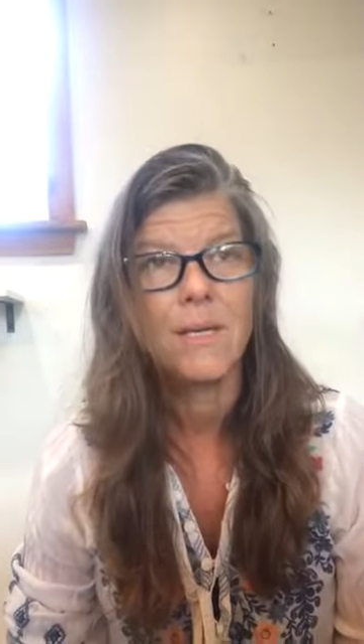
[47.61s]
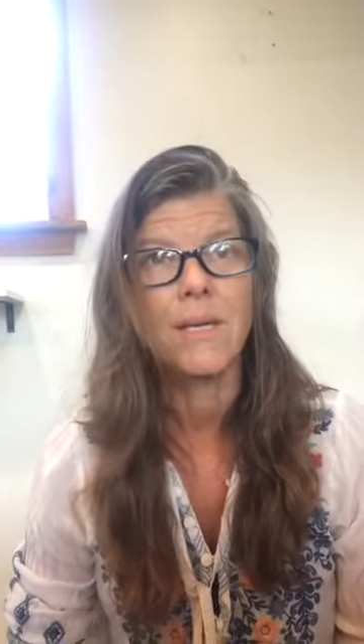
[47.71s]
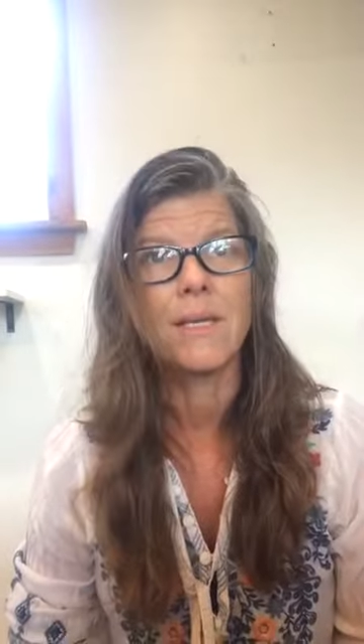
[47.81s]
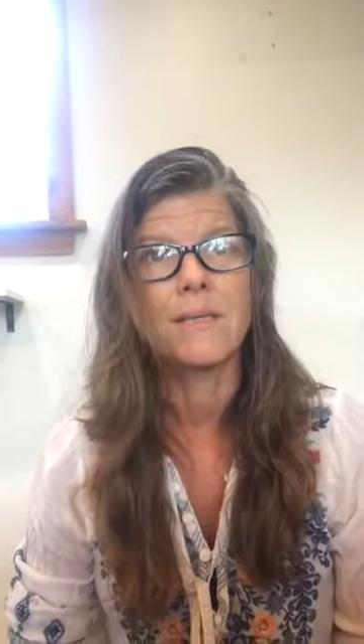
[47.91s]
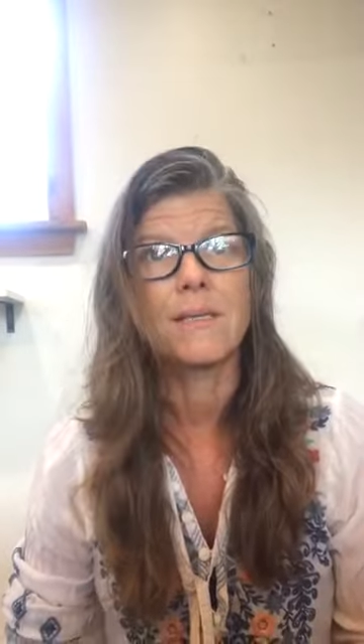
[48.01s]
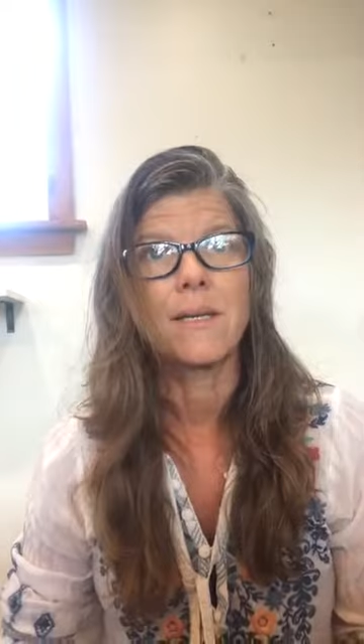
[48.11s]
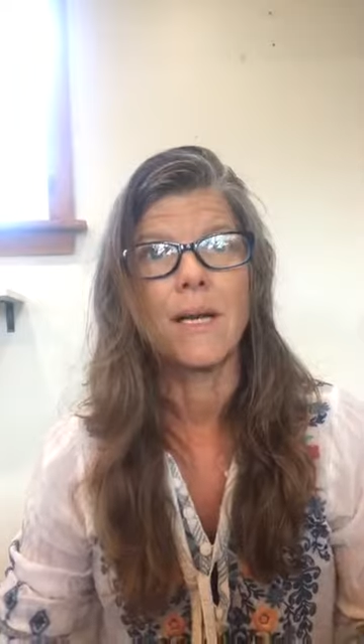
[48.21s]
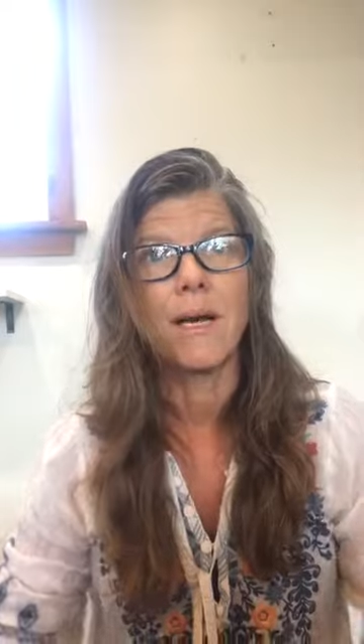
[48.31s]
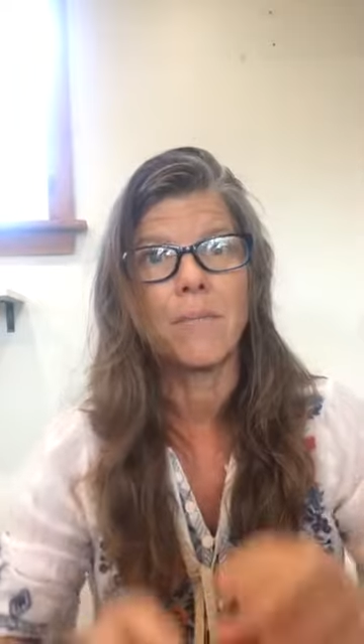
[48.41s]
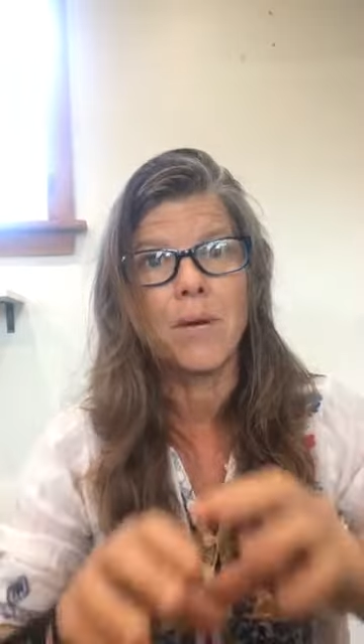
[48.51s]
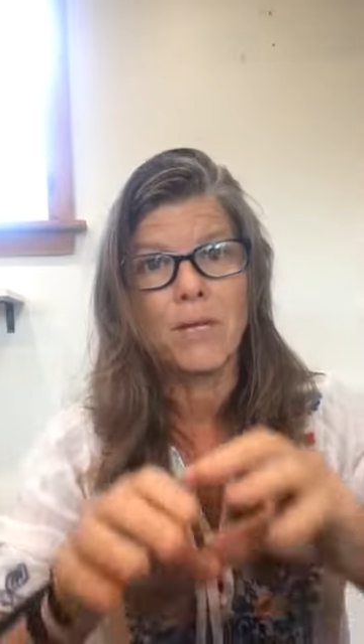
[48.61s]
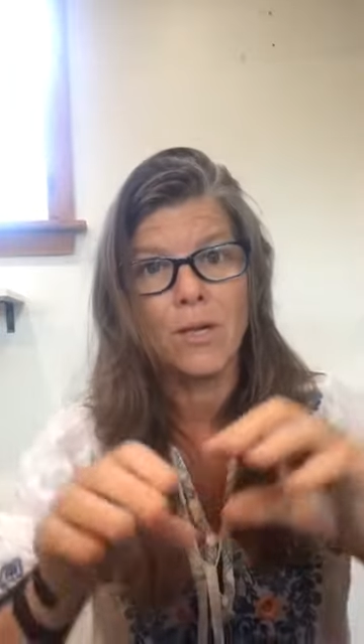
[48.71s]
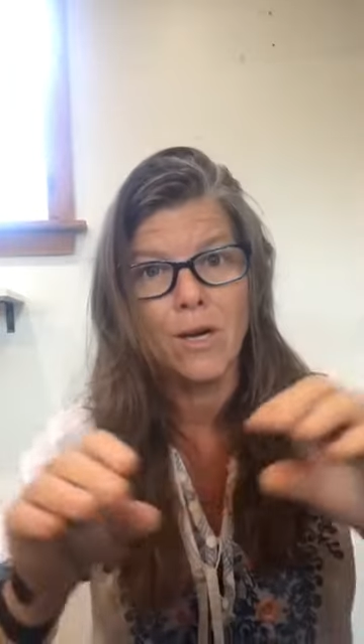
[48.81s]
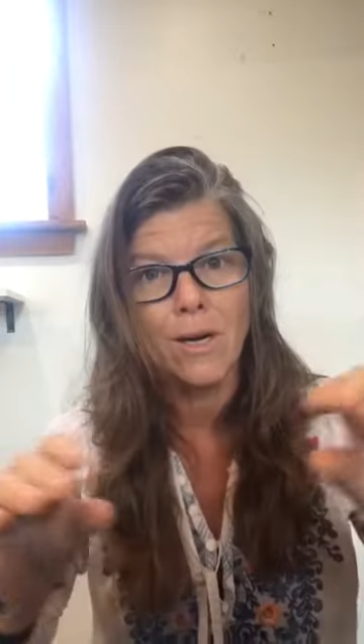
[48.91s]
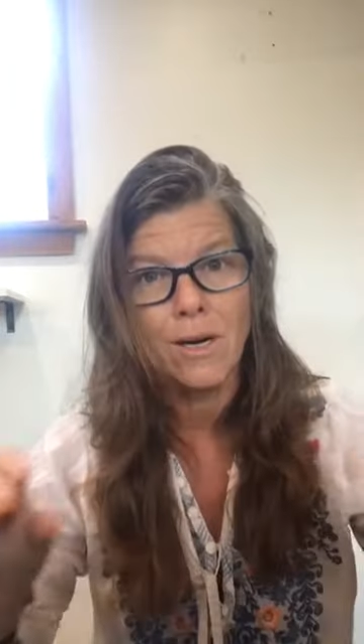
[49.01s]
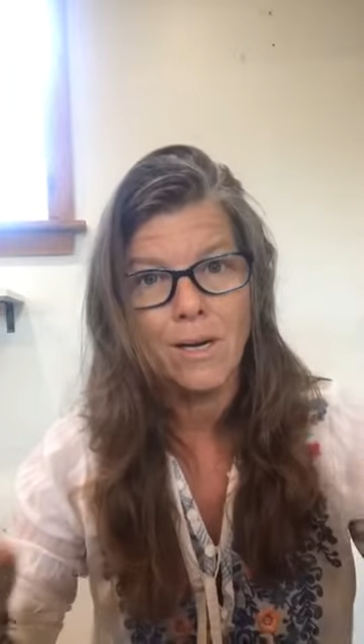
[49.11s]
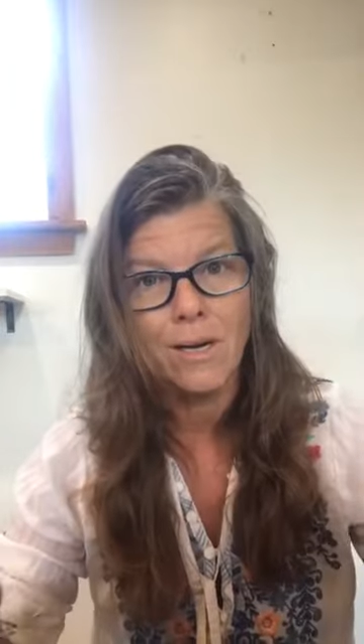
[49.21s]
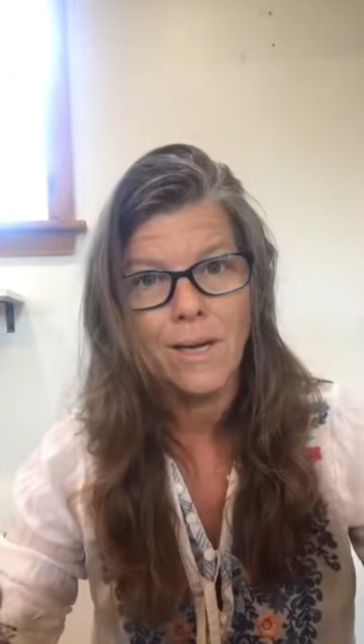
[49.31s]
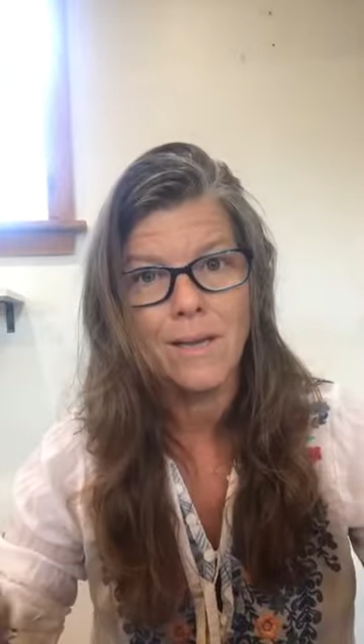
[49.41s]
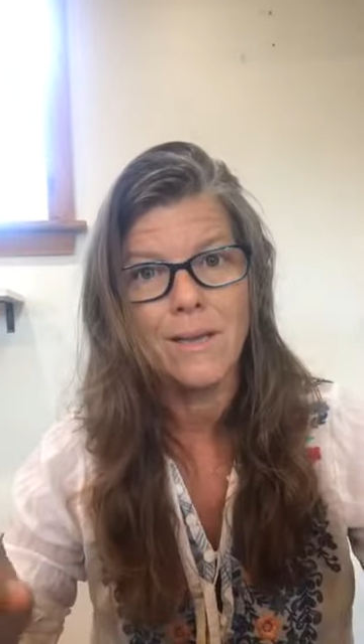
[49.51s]
It's
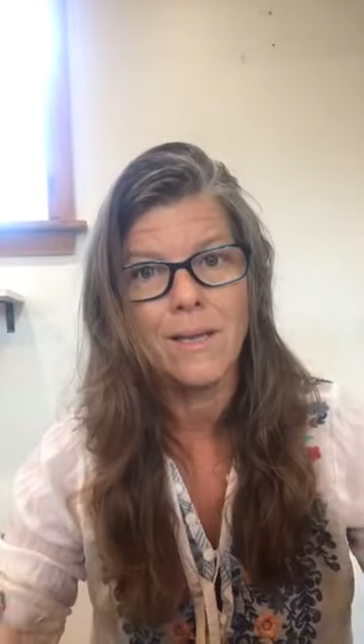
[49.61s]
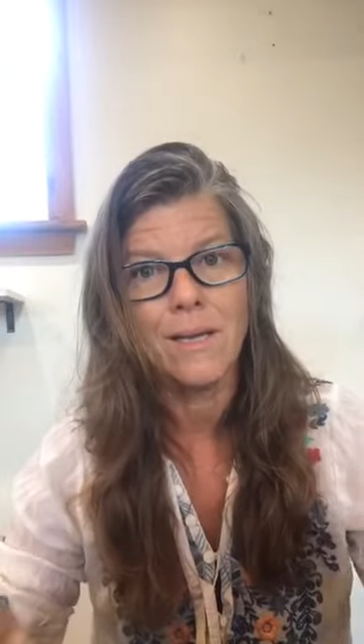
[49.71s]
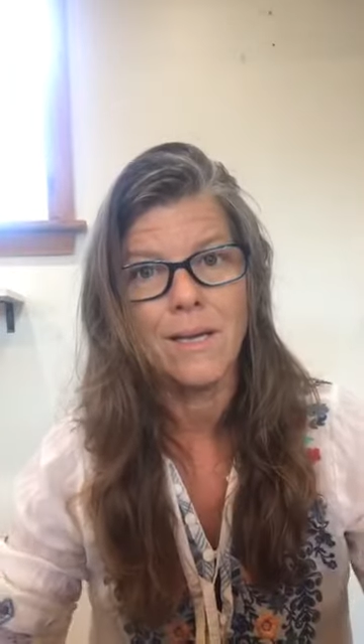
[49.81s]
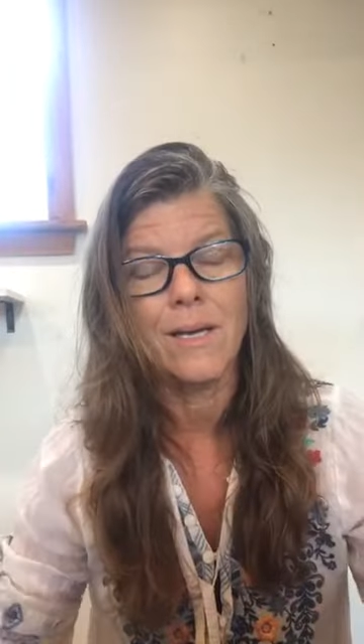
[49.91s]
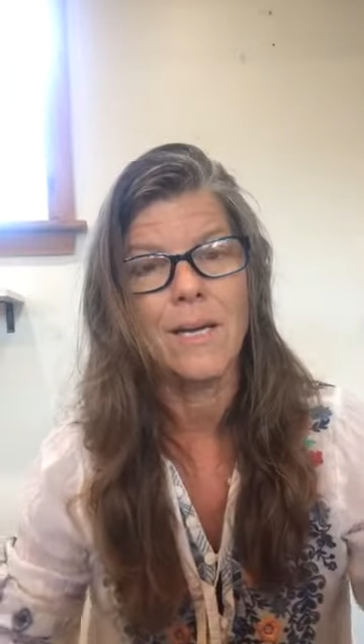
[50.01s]
long and thin,